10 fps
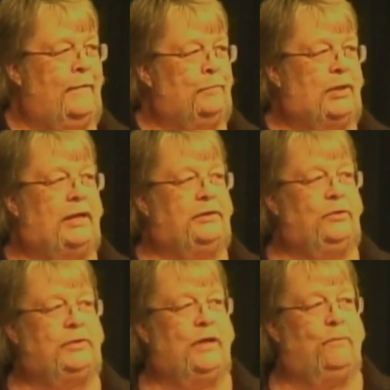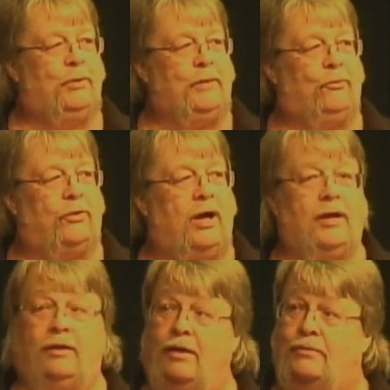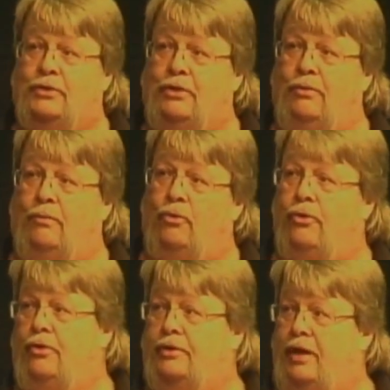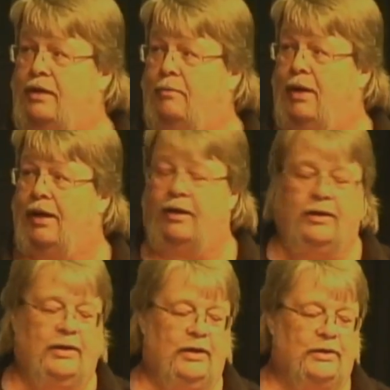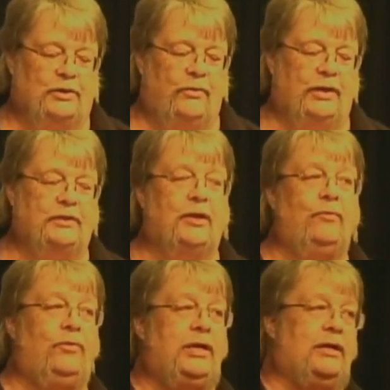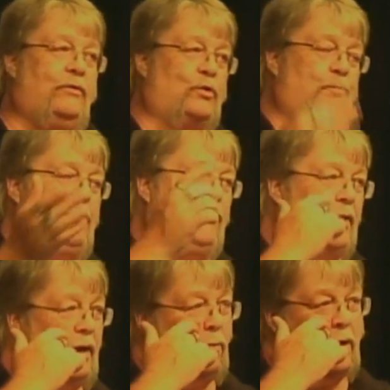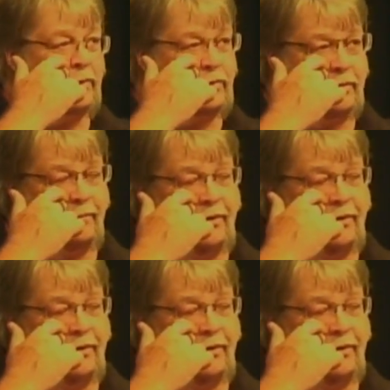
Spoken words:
But I do tell people, God loves you, and we're here to tell you about it. So they tune in. There's people now watching.